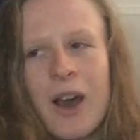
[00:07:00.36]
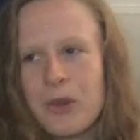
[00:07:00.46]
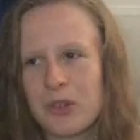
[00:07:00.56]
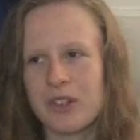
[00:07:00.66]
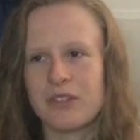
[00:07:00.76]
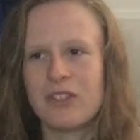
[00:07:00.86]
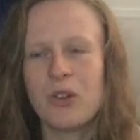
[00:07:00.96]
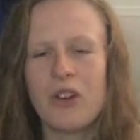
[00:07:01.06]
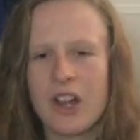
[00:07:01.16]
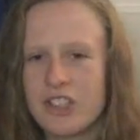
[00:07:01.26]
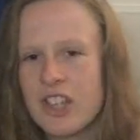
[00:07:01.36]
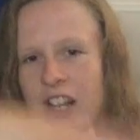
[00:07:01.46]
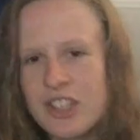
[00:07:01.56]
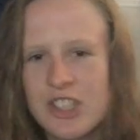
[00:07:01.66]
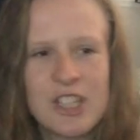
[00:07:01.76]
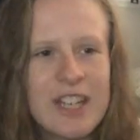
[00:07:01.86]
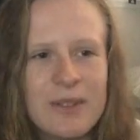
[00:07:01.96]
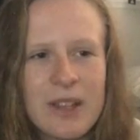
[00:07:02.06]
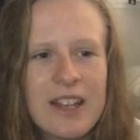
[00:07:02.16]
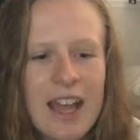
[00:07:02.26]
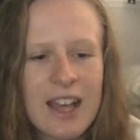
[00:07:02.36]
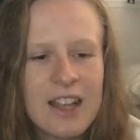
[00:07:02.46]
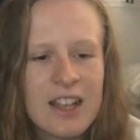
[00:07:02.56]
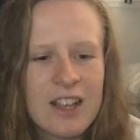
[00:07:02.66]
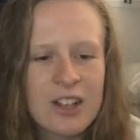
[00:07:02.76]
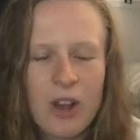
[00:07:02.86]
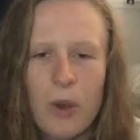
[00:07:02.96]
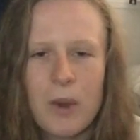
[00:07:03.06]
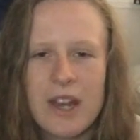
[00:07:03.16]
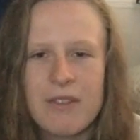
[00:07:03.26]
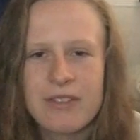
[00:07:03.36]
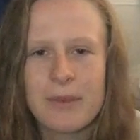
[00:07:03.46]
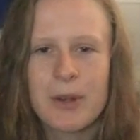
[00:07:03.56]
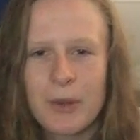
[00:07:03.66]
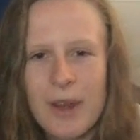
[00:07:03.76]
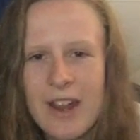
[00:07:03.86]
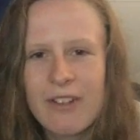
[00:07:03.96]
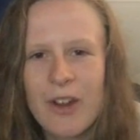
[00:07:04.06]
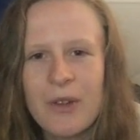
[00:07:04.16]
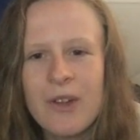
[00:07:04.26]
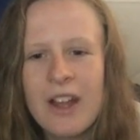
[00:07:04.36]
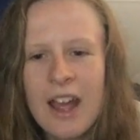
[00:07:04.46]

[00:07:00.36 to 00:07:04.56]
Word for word: I was on the floor, I chucked shit when that goal went in from Aguero.